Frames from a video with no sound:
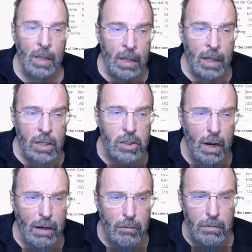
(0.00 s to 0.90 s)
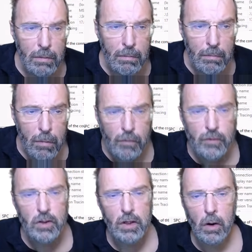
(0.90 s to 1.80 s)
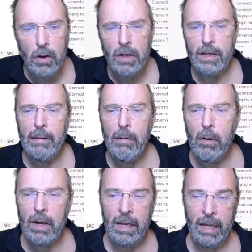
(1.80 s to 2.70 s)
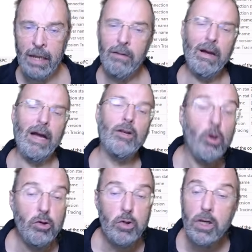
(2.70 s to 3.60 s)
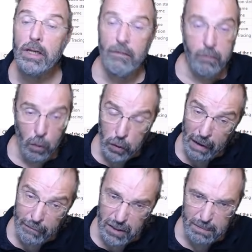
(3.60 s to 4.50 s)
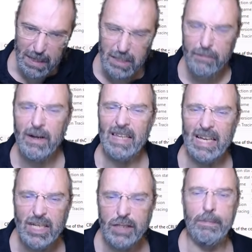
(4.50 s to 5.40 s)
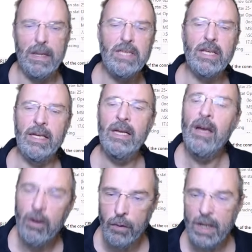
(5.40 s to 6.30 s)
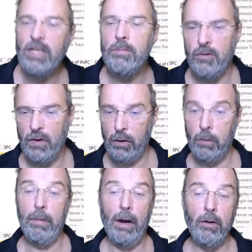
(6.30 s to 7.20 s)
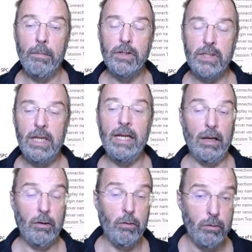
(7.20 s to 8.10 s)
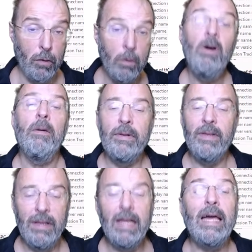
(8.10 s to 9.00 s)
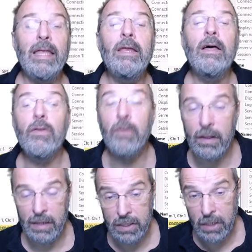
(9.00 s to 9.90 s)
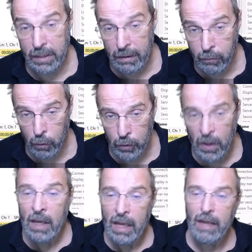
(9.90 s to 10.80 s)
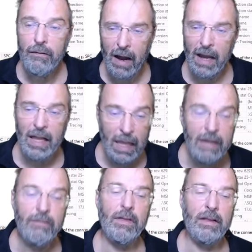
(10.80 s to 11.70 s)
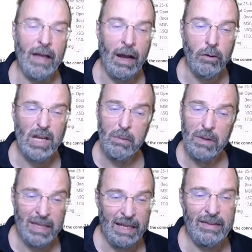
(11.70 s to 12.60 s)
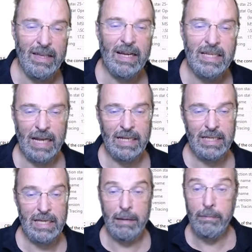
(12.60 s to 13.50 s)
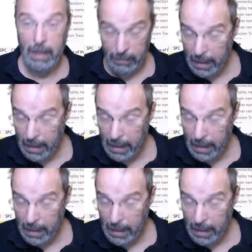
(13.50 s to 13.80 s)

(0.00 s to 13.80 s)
So I move to the other demo, and here I don't use the default. I have specified explicitly a range between unbounded preceding and current row, but again, that is the default. If I leave that out, I will get the exact same data.